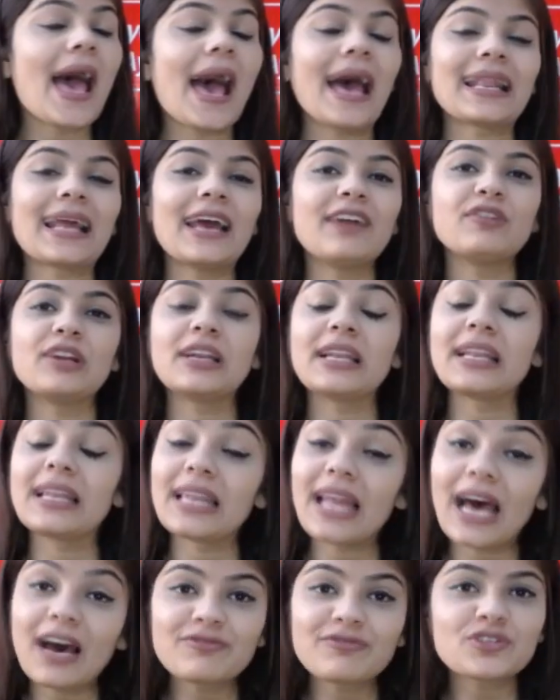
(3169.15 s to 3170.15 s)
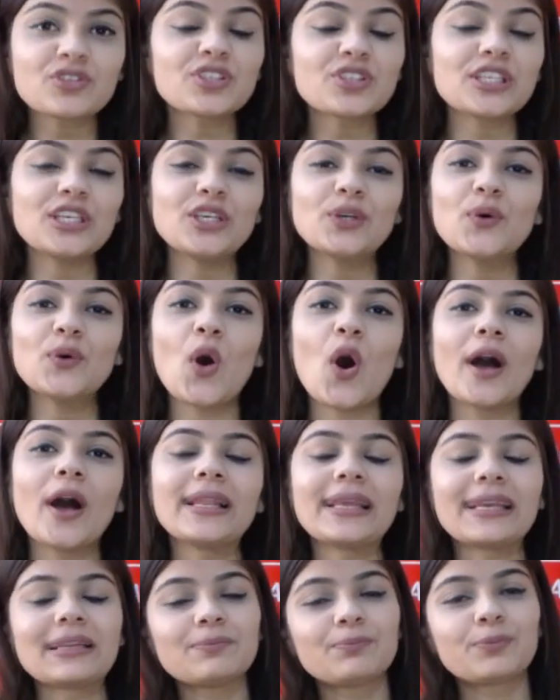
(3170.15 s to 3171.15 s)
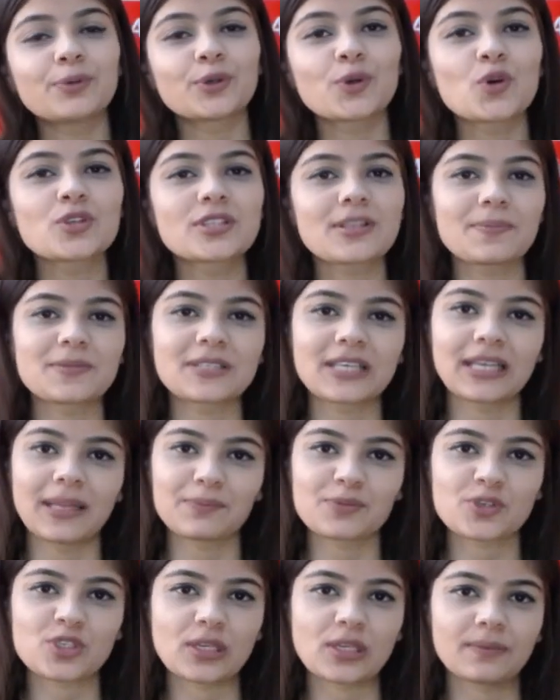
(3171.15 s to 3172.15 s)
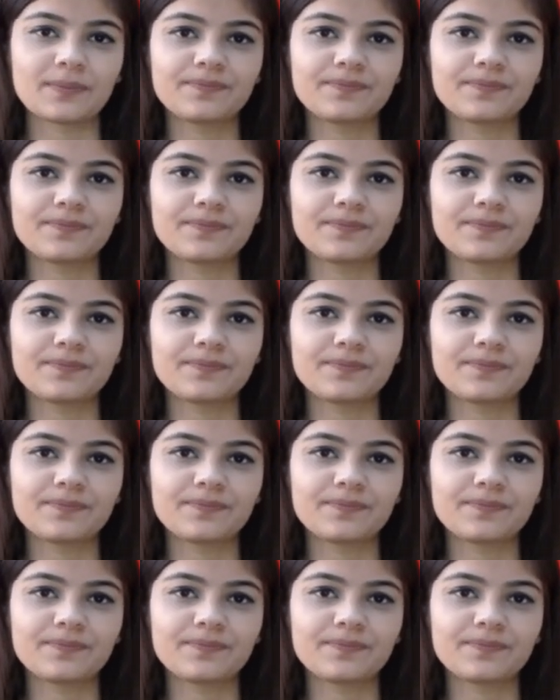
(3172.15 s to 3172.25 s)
And I would love to see you all in Pro subscription.